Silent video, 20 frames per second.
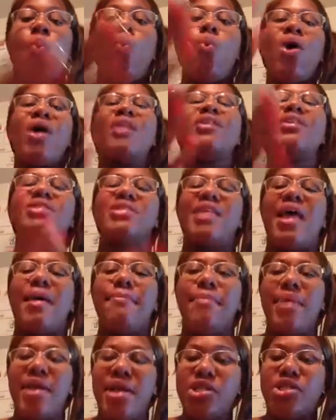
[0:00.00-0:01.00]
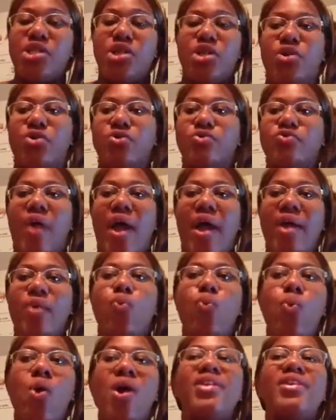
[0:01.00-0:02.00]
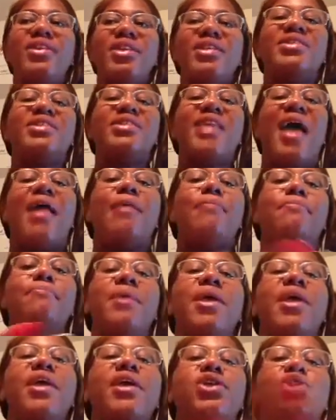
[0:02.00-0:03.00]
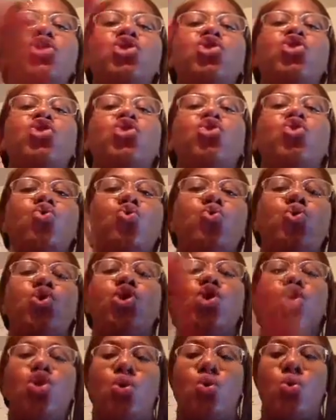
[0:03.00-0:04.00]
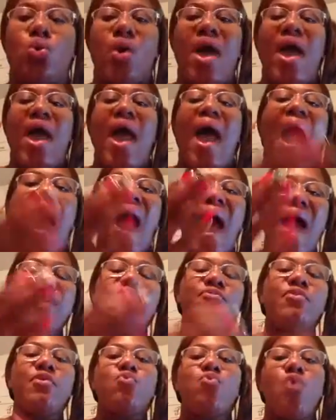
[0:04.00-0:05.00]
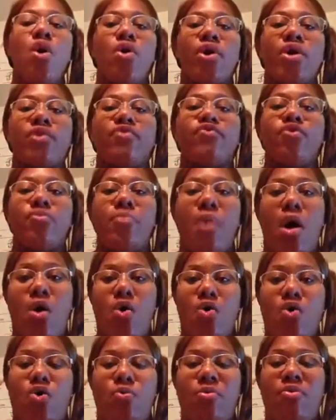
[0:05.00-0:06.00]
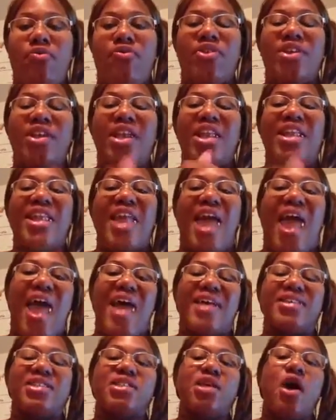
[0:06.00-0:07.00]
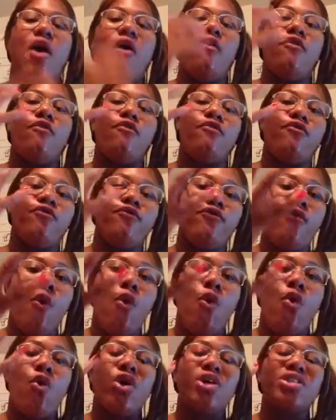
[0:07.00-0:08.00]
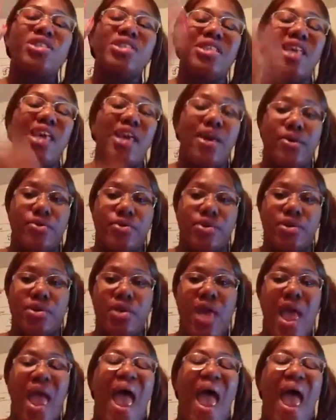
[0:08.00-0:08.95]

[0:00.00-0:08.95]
What does that mean to you, right? What does that mean to you? I've been working from home for the last four years.